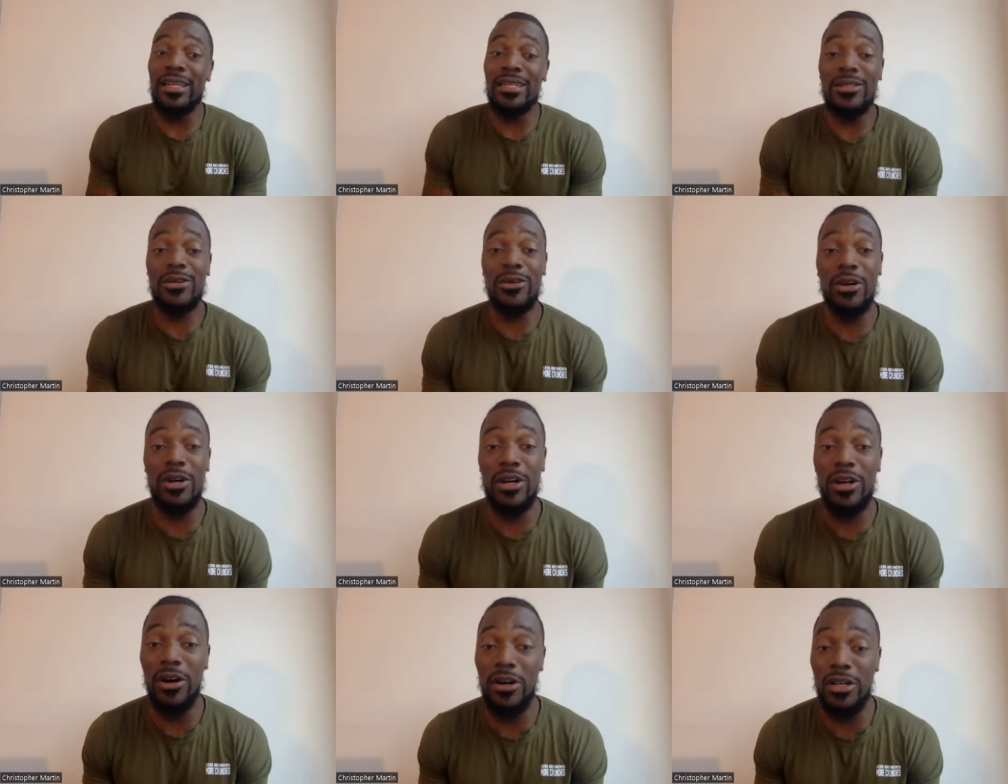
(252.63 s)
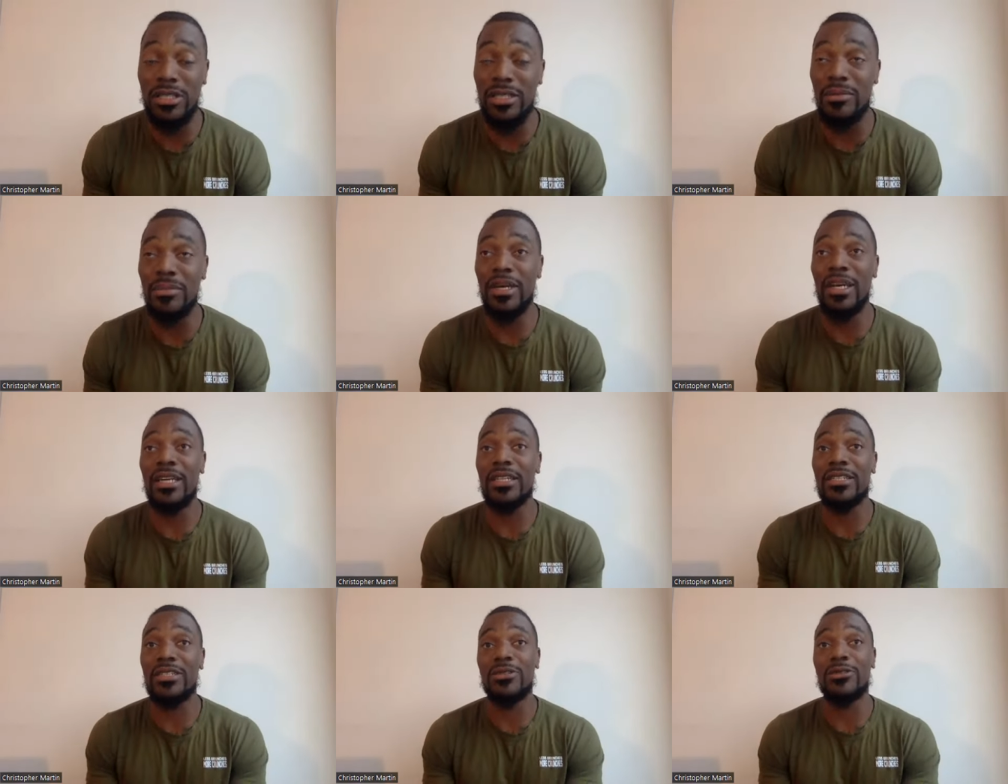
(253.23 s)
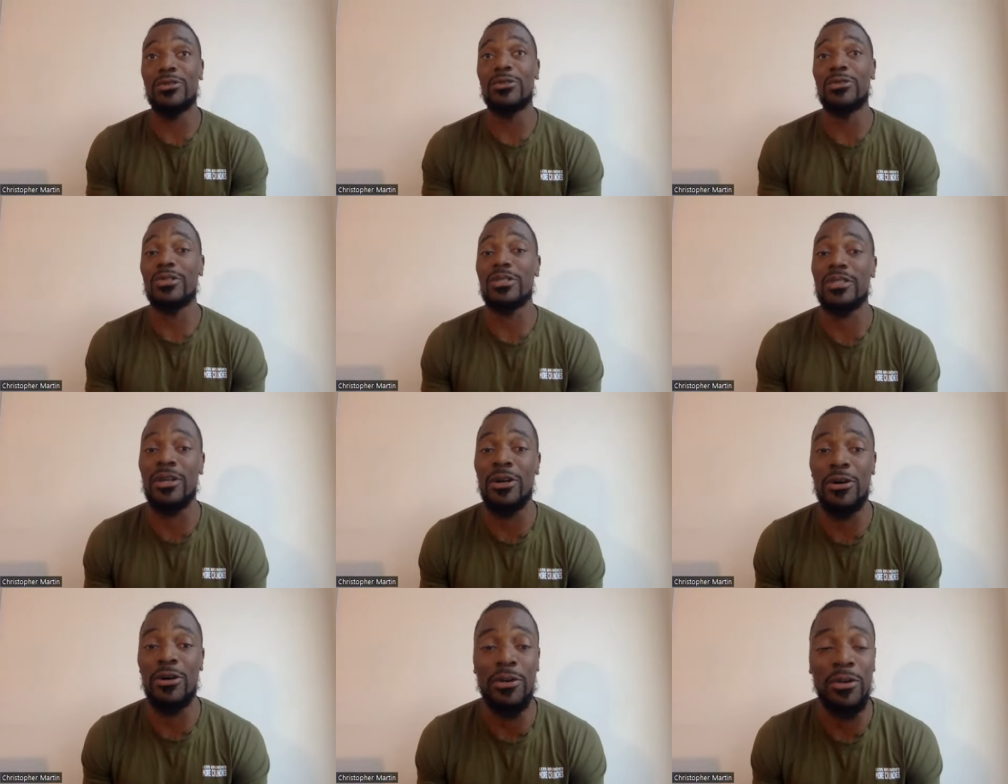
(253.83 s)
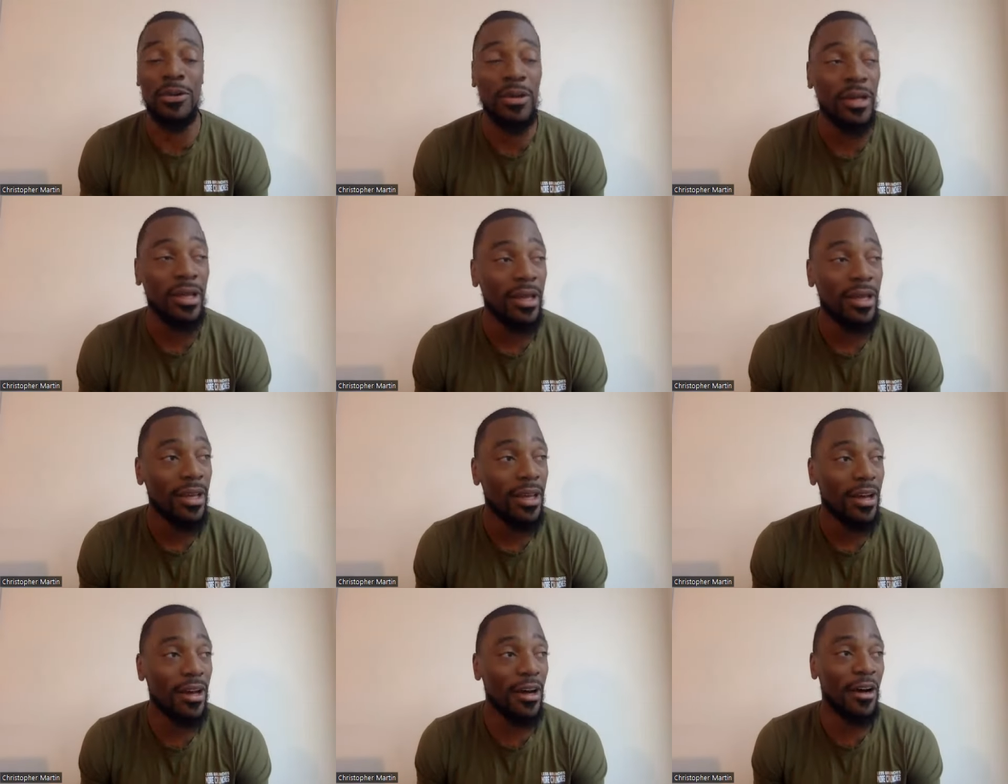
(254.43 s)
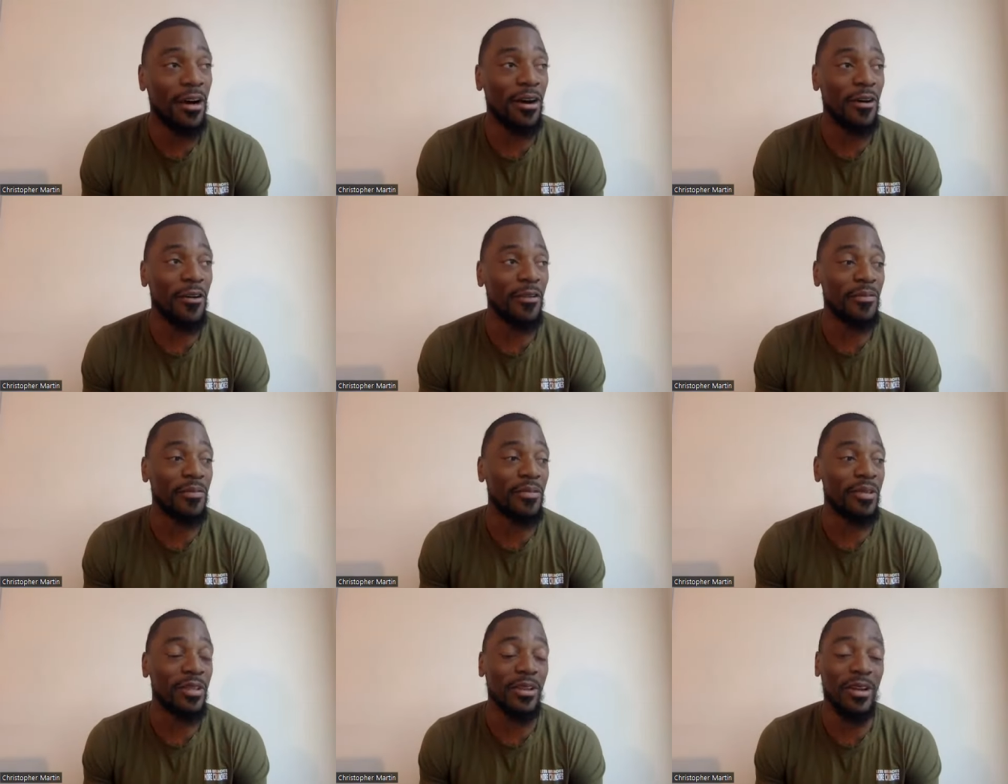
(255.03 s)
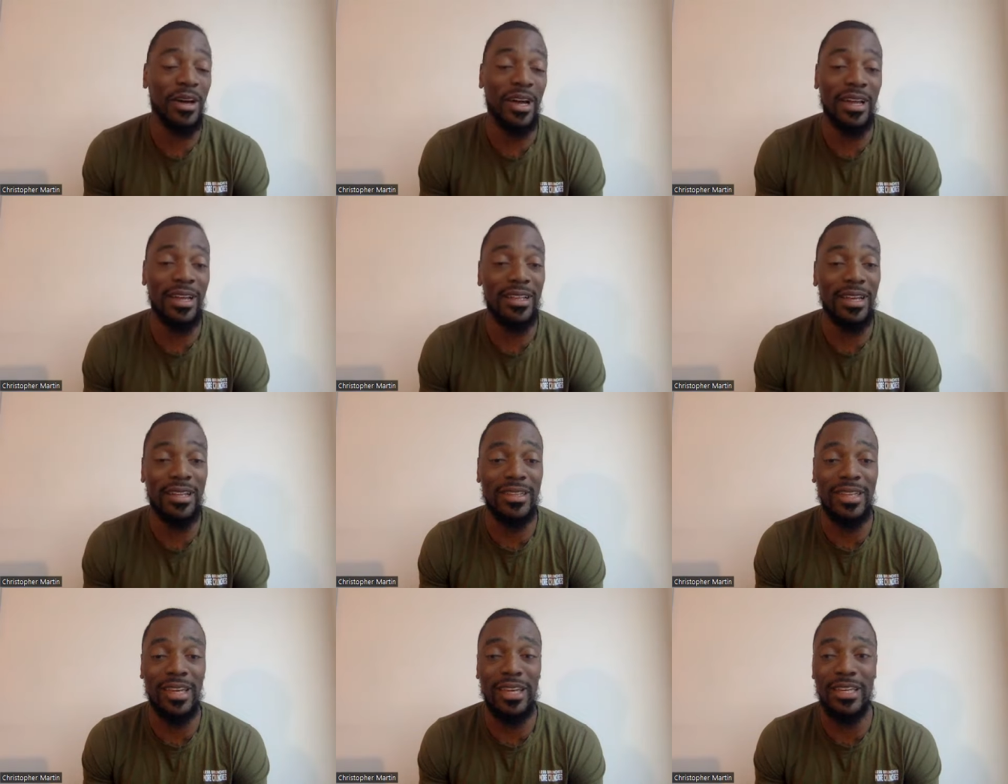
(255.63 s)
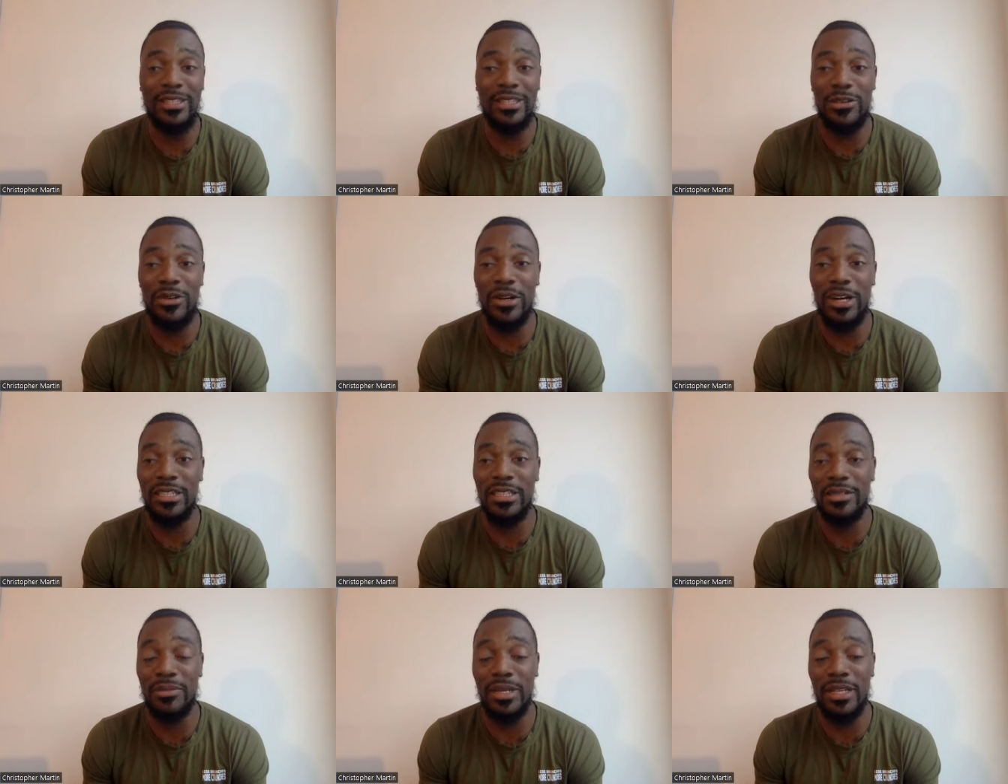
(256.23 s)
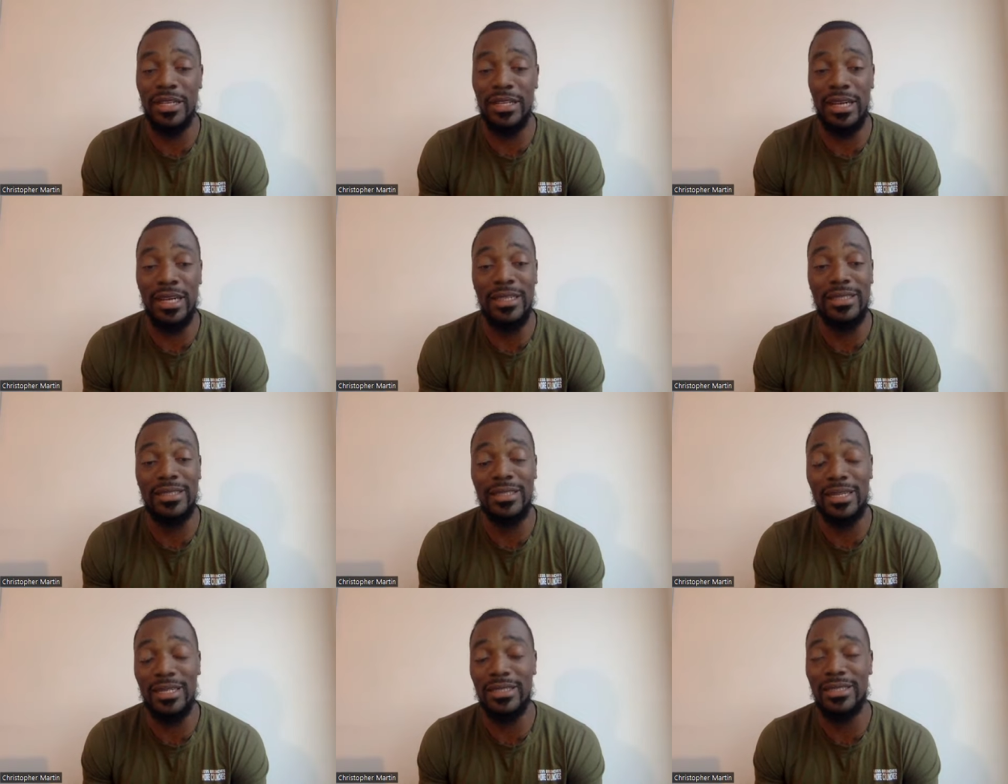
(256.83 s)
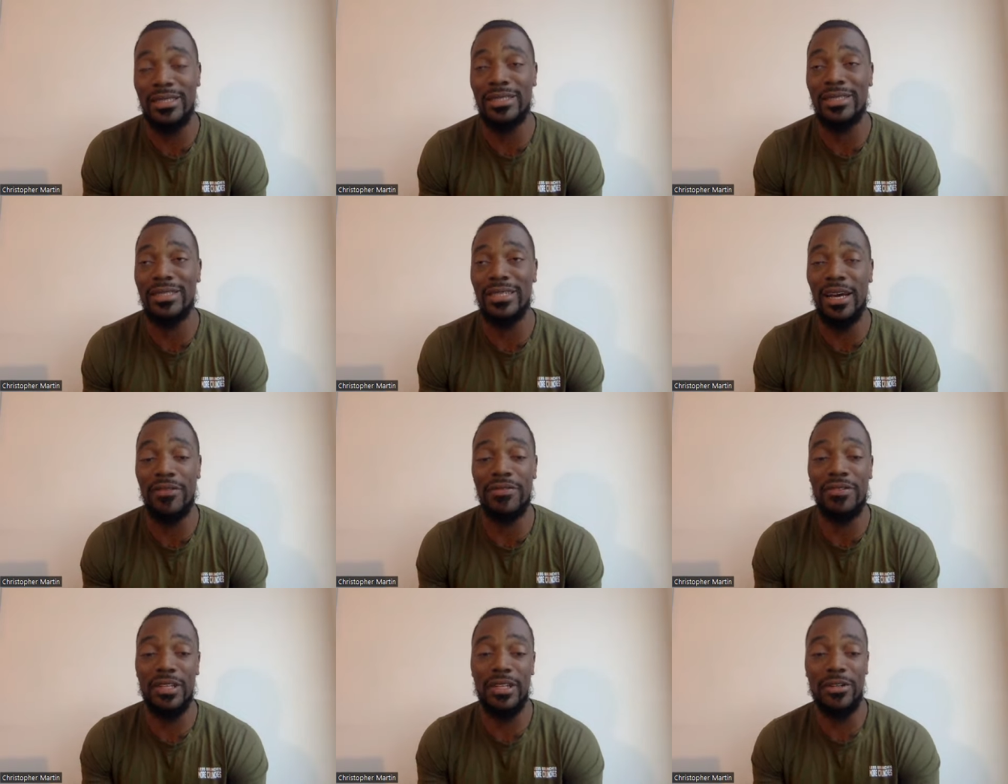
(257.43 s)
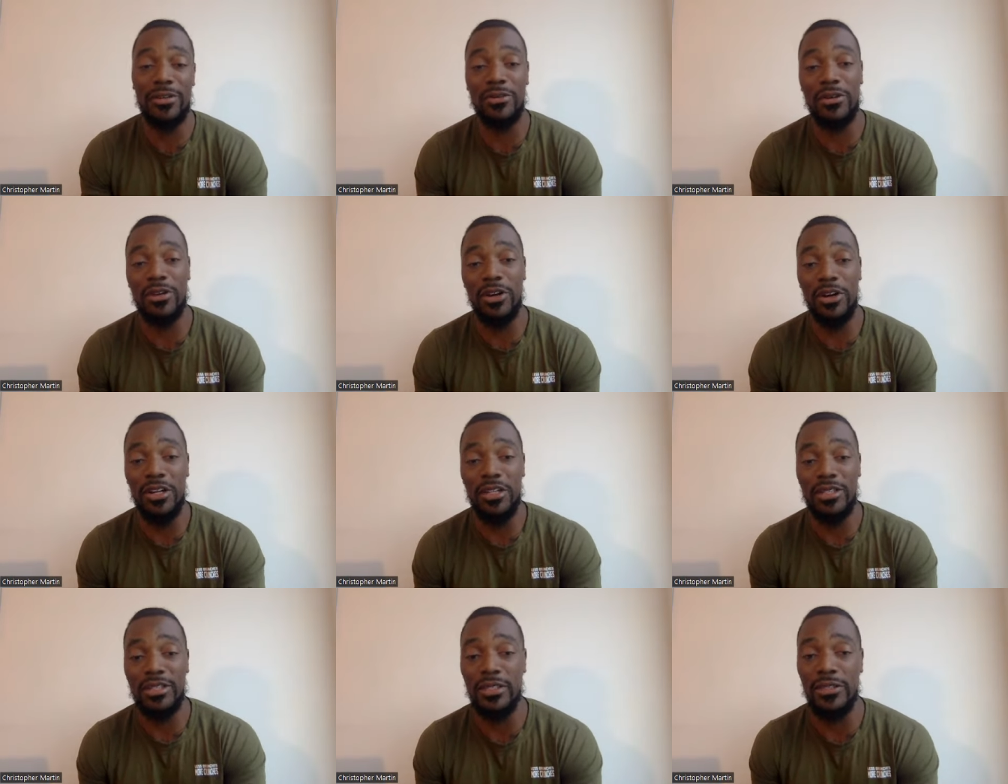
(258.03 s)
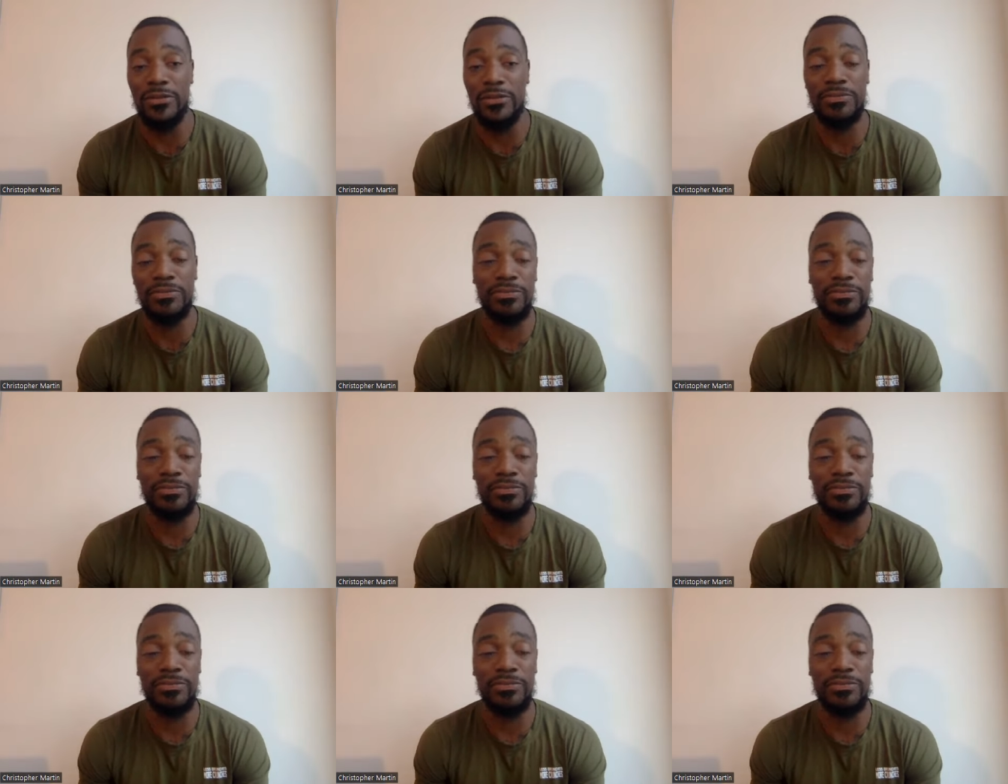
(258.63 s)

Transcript: It's going to cause some issues. So, um, you know, I, I, think it's crazy, but attention is definitely the new currency.